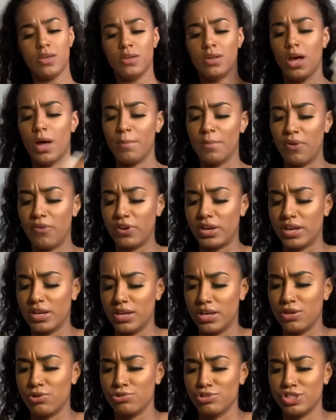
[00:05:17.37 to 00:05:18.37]
American
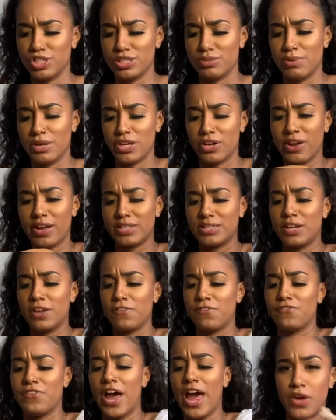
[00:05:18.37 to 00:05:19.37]
Eagle jeans make your ass look
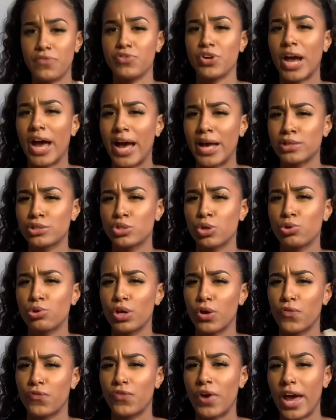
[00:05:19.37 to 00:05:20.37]
fat. If your ass don't
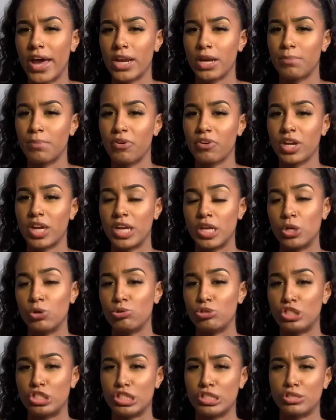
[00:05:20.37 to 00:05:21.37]
look fat in American
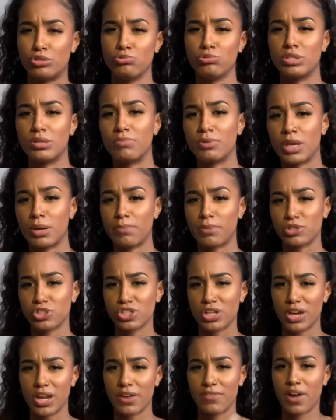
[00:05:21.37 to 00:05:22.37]
Eagle jeans, do something about
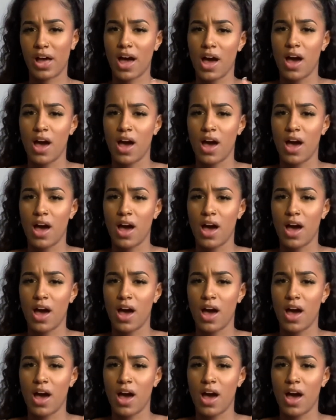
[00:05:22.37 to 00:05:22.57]
your life.